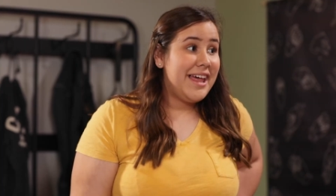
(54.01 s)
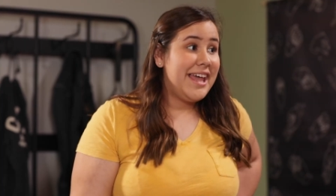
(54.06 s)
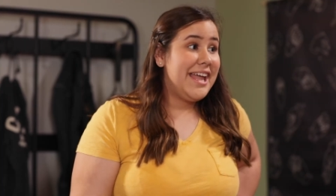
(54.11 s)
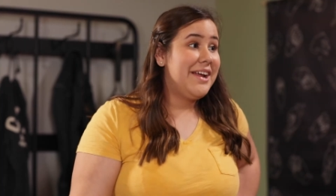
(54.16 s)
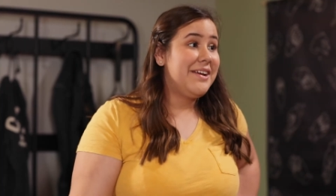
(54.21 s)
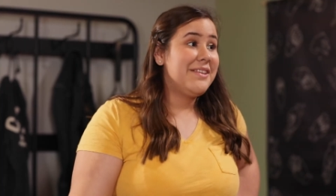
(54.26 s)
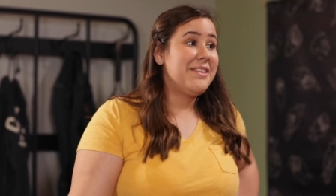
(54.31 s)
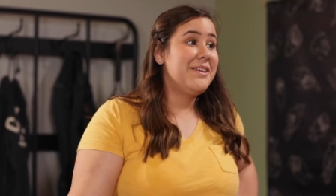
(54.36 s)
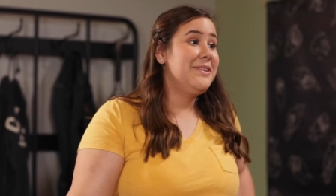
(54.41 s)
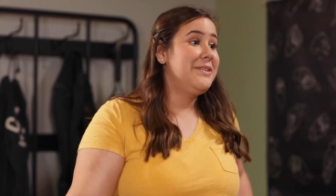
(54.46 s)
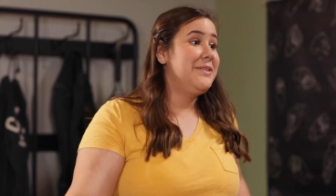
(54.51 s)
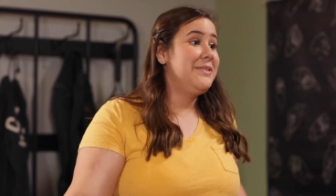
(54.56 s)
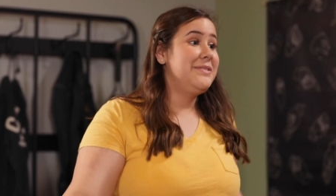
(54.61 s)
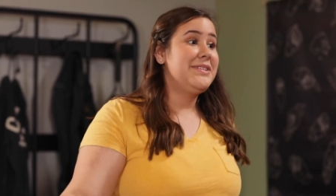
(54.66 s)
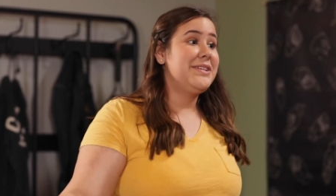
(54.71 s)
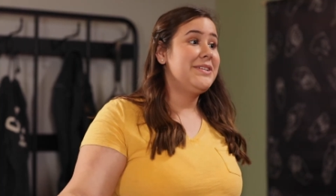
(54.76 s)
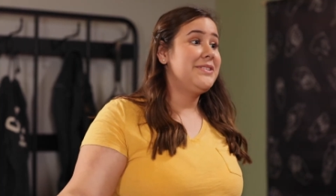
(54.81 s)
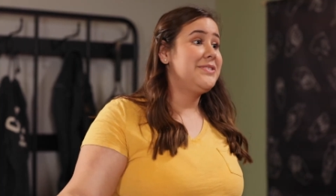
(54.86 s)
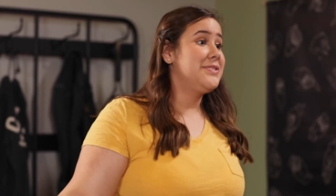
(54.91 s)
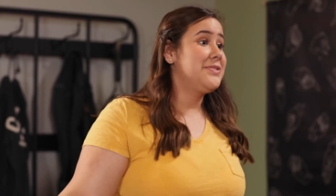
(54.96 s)
I hear the new
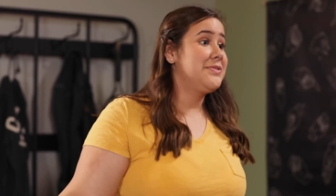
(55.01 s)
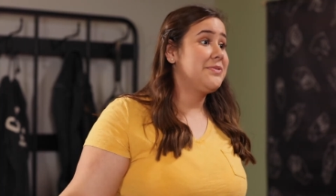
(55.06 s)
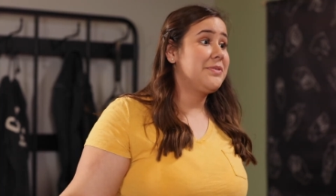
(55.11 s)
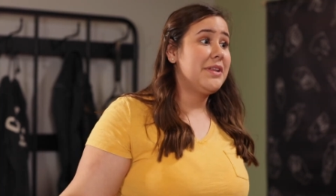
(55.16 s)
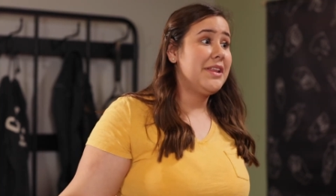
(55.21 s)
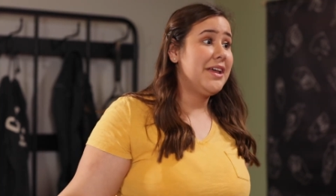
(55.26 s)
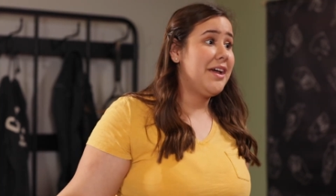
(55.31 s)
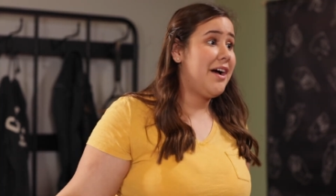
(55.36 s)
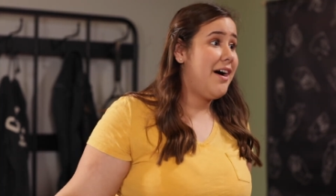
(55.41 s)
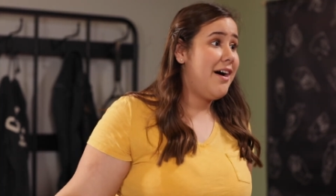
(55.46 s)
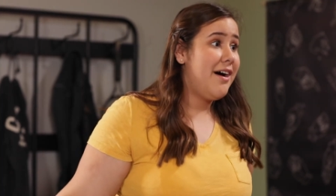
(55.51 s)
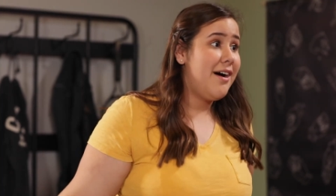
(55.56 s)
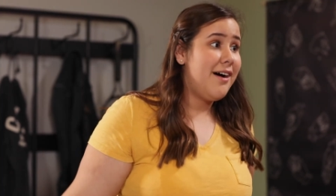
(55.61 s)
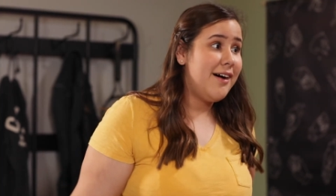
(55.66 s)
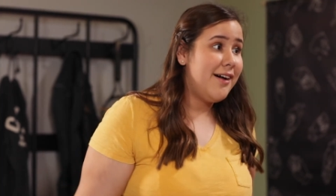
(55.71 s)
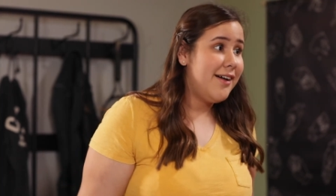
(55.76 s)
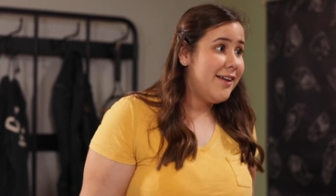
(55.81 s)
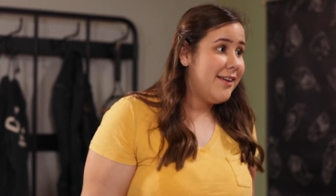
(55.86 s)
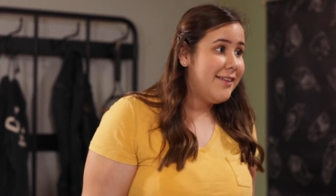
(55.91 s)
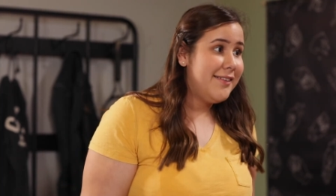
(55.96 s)
teacher's really
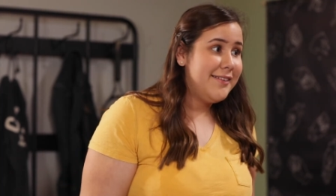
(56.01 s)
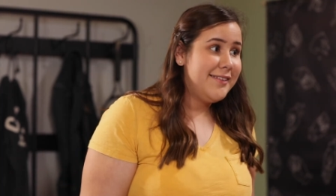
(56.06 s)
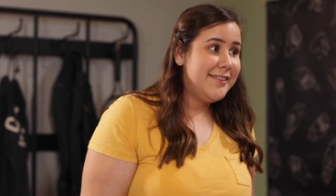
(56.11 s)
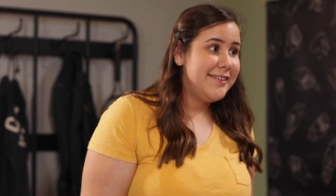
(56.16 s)
hot.